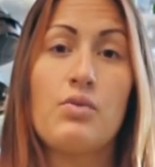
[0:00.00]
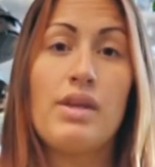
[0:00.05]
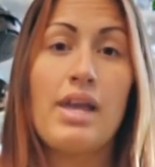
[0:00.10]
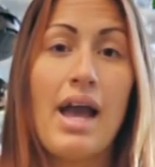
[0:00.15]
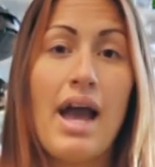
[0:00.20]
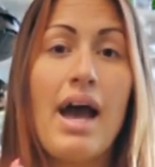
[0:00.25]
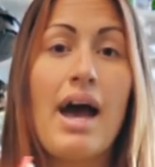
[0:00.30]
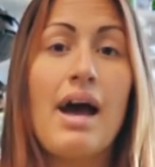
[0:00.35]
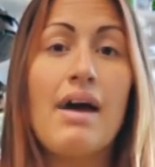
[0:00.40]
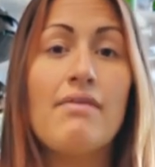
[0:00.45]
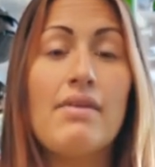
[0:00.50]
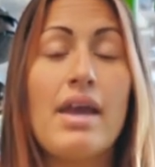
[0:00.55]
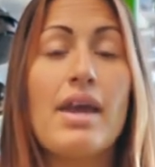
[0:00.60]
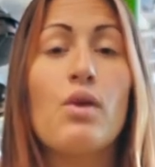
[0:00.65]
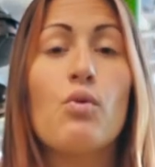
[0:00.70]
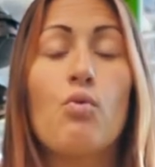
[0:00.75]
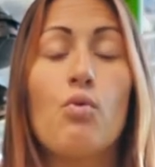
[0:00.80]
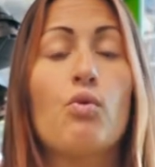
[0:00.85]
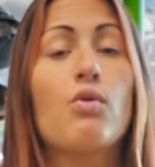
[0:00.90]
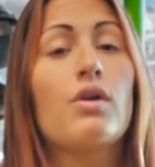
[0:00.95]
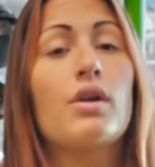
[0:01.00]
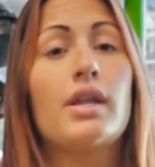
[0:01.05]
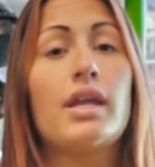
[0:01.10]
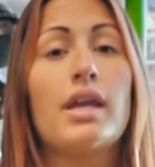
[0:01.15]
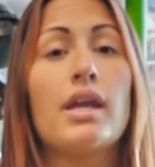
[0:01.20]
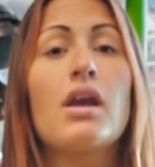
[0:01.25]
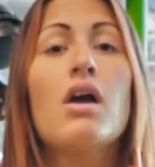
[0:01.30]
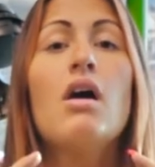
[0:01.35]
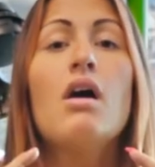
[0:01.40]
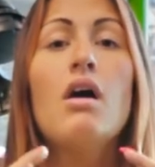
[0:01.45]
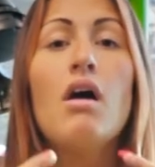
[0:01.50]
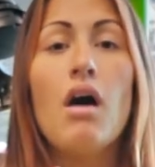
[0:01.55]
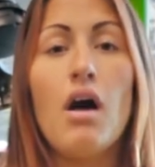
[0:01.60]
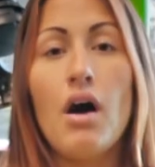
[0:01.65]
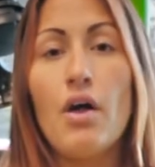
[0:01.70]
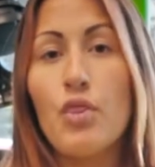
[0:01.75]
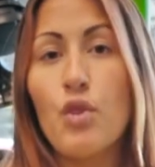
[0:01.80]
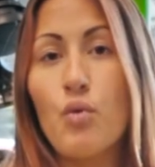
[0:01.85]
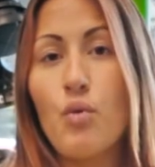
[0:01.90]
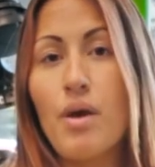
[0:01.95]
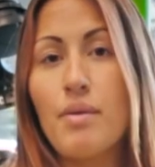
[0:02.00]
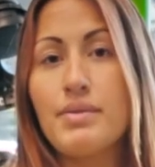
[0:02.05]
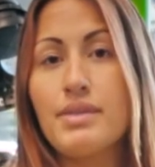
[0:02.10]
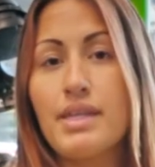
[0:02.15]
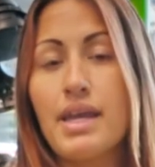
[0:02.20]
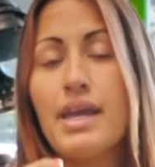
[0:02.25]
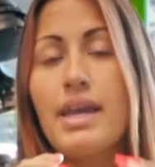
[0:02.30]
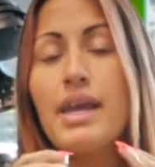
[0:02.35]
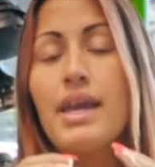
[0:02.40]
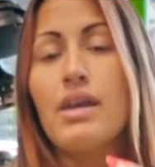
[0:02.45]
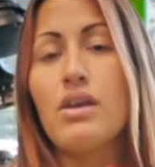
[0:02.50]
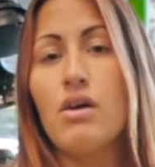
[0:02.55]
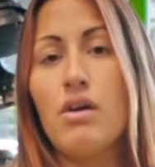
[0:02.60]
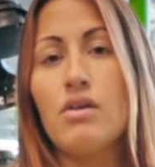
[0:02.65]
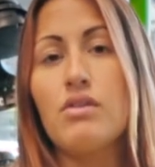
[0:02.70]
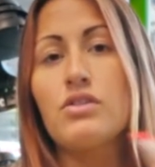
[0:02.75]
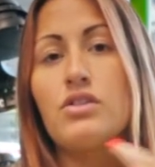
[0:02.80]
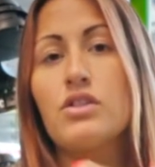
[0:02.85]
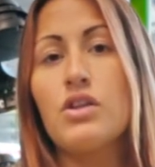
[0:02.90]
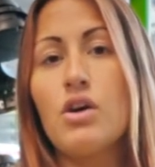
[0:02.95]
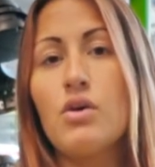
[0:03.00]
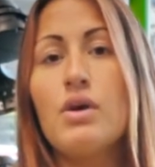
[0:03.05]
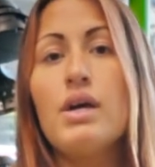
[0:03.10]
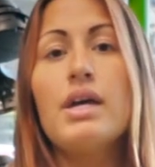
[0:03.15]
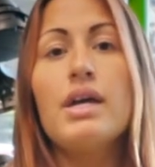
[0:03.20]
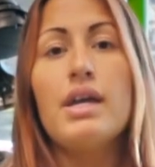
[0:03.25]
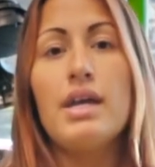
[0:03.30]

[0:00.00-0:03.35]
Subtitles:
We have a warning on the website and also